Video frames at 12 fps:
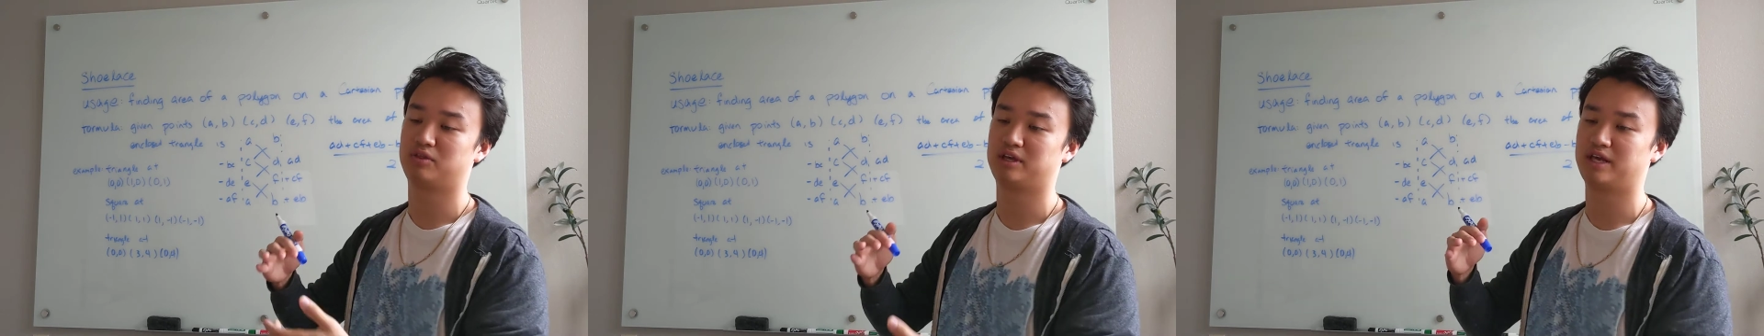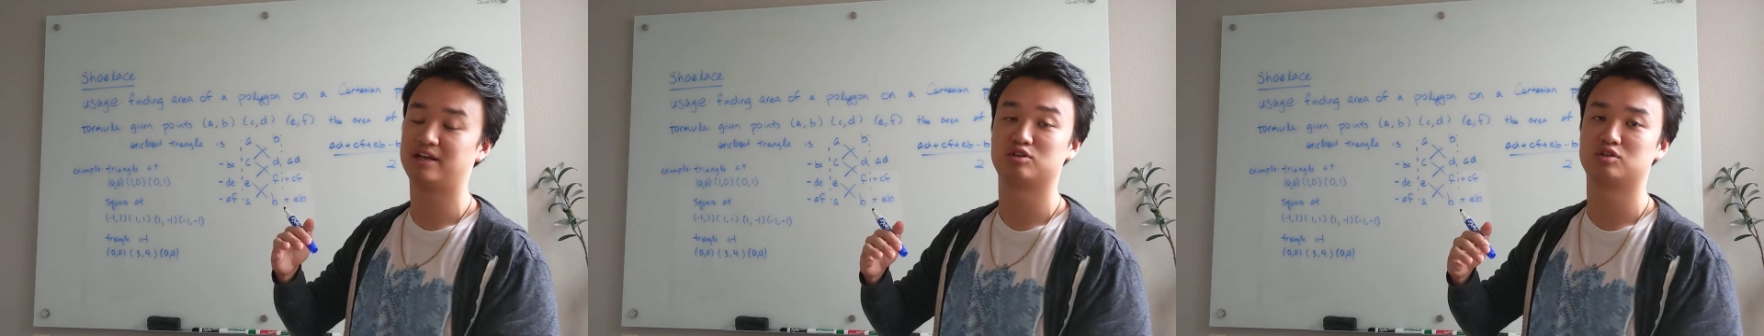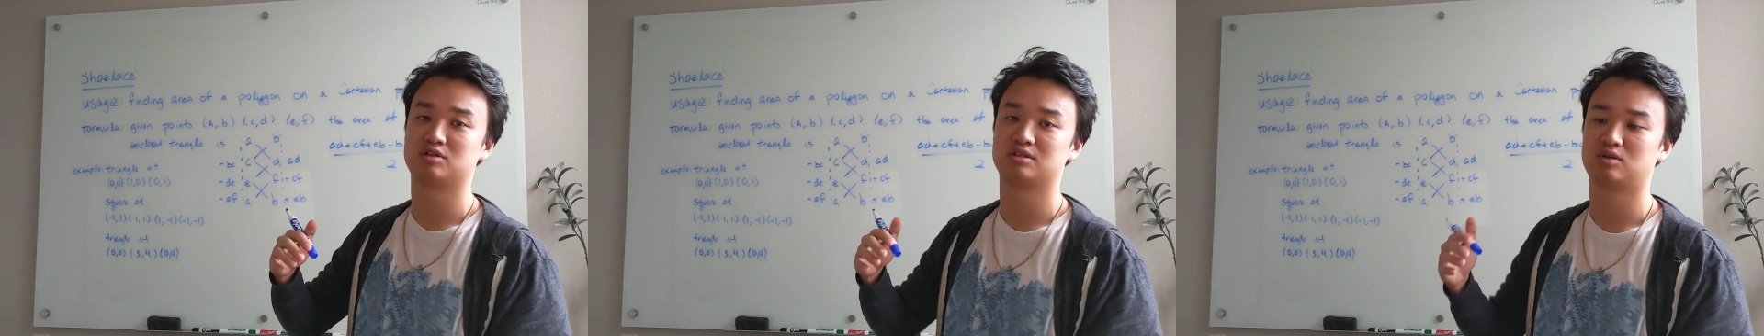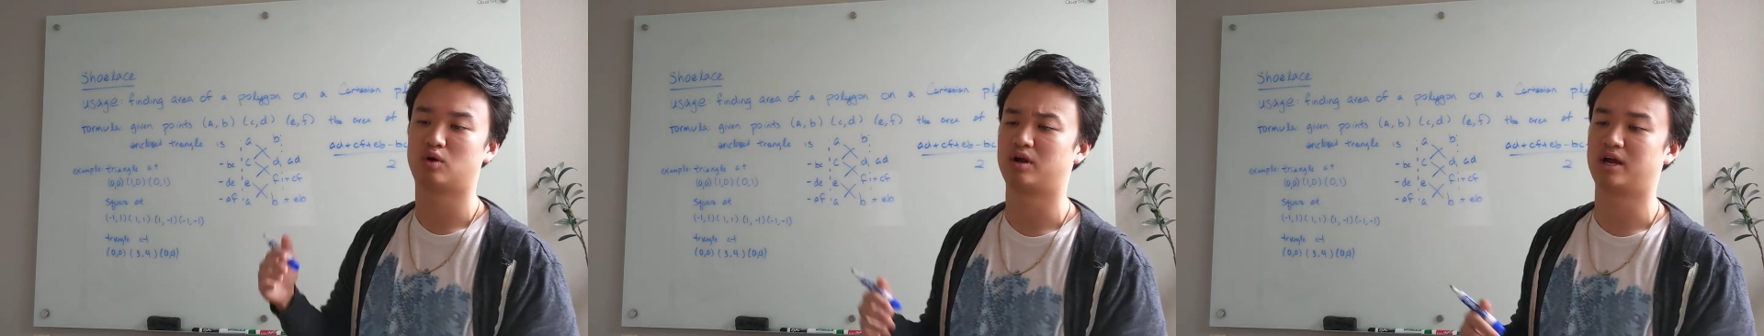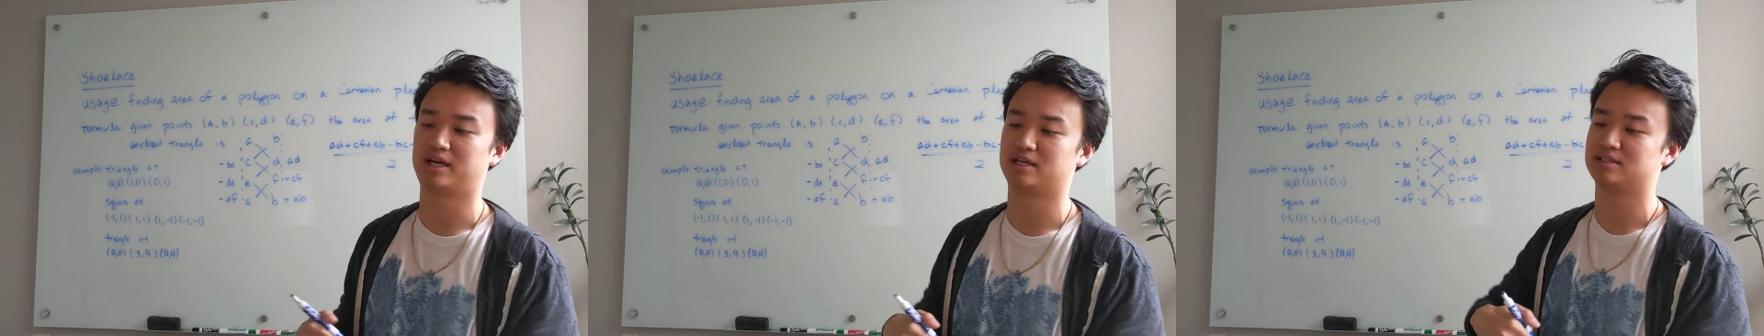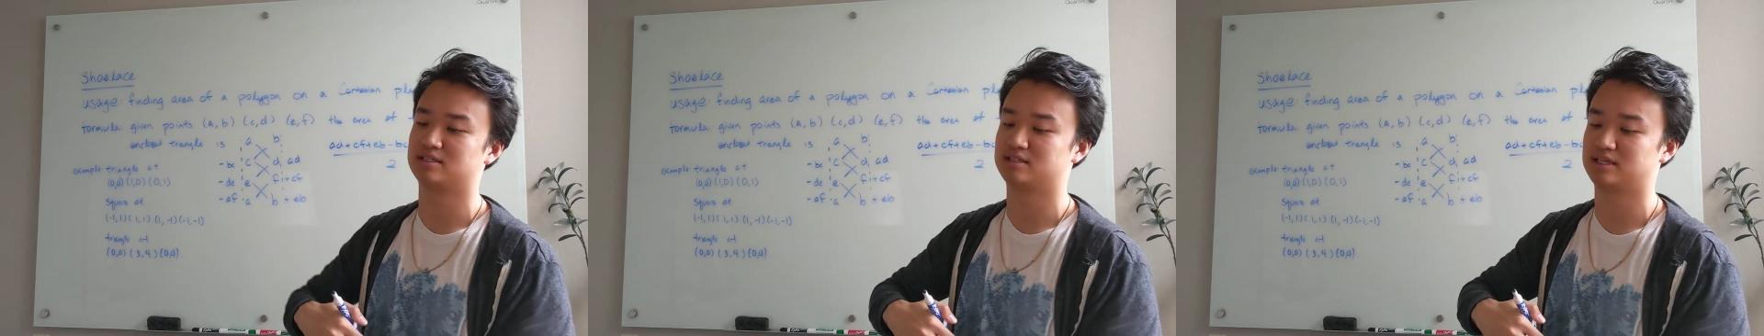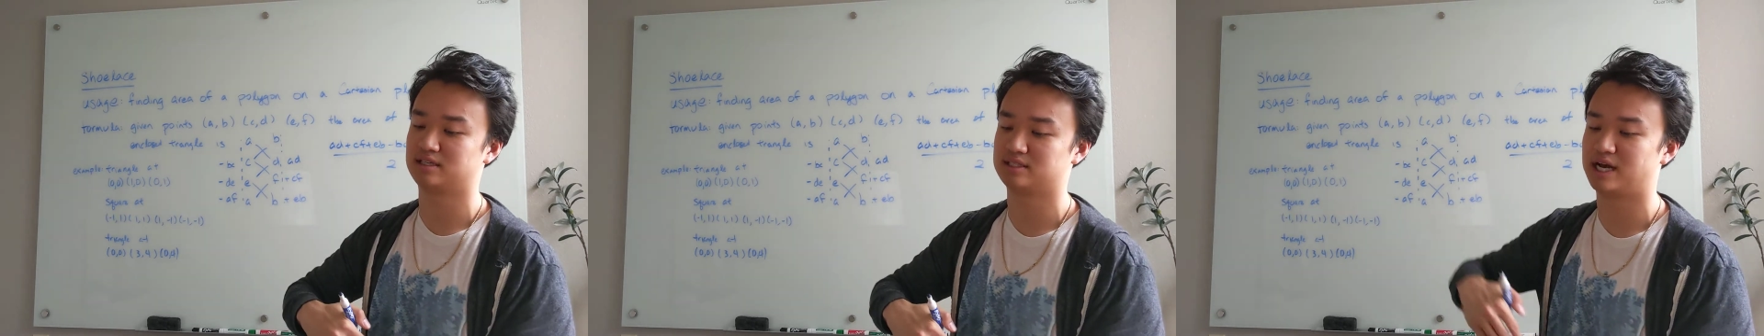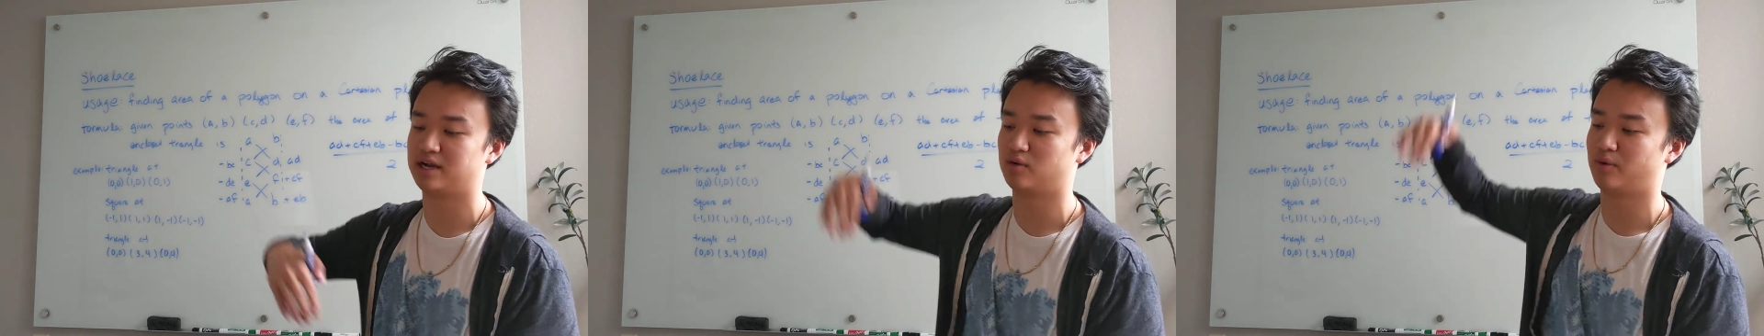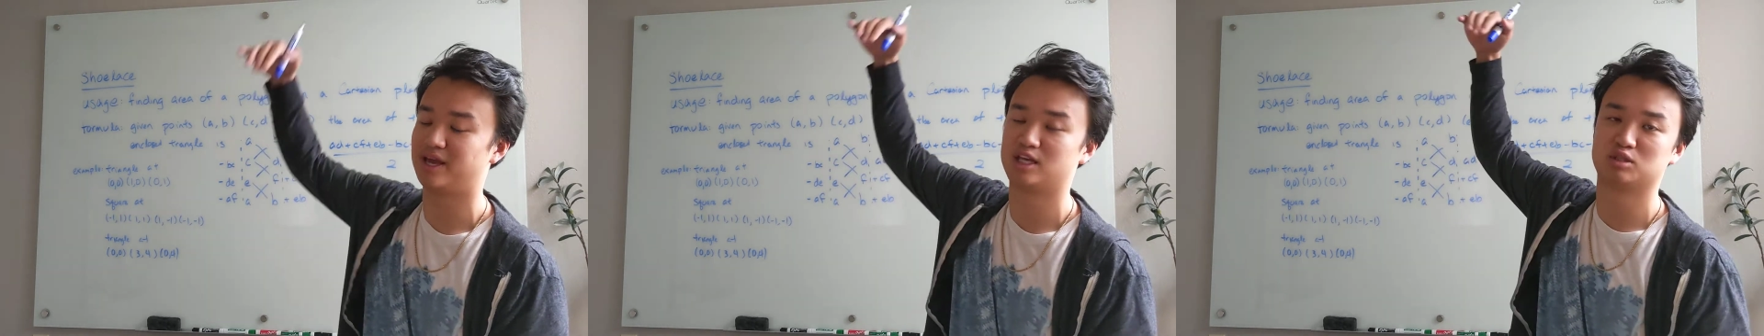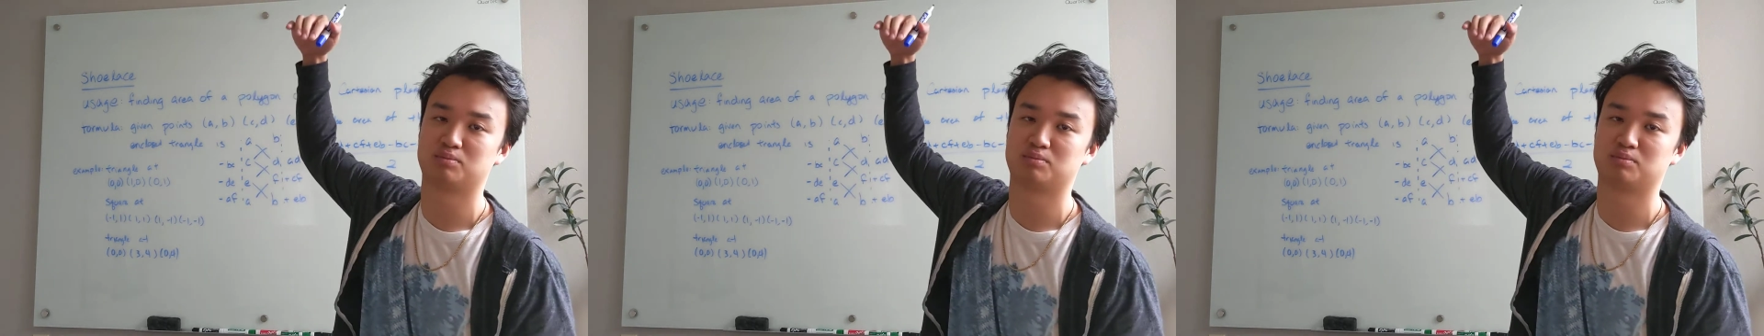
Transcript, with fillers: the integers, or I guess it's the entire range,